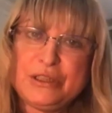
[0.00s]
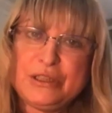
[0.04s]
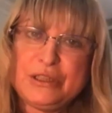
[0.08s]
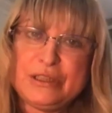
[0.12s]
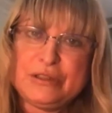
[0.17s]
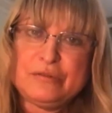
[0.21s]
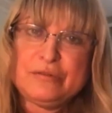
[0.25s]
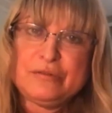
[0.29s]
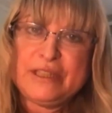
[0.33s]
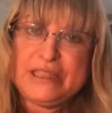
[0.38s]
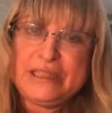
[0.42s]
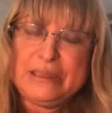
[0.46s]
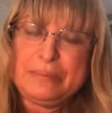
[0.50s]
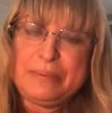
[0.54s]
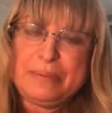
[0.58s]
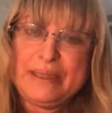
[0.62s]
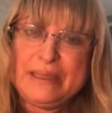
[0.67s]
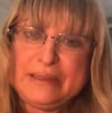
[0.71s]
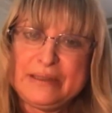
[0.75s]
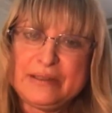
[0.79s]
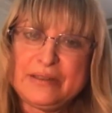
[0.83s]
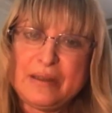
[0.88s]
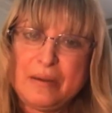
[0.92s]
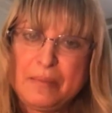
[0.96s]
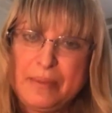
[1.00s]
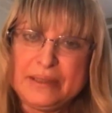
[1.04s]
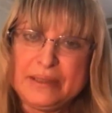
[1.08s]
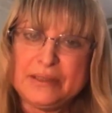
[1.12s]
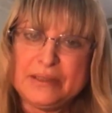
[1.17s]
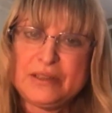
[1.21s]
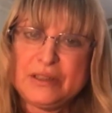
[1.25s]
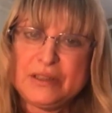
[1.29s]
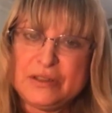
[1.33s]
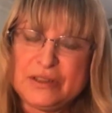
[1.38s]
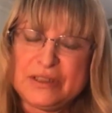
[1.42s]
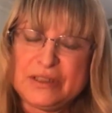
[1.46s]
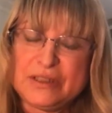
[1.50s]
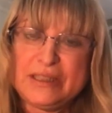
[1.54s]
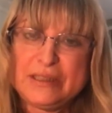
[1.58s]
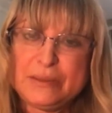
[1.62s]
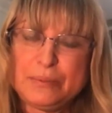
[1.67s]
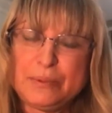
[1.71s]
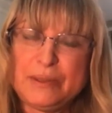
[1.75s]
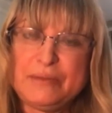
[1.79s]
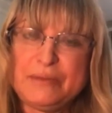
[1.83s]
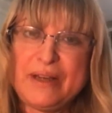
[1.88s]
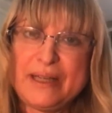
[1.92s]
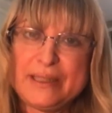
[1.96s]
There's already been some instances
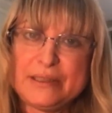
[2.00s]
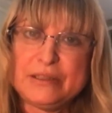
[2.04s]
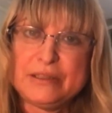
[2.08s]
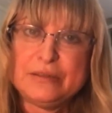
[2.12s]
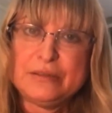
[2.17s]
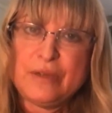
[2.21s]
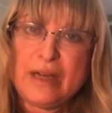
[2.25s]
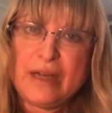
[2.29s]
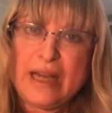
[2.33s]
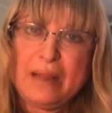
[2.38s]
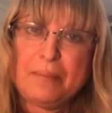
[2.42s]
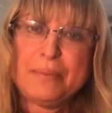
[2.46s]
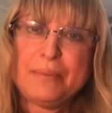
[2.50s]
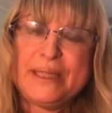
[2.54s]
we've had to write,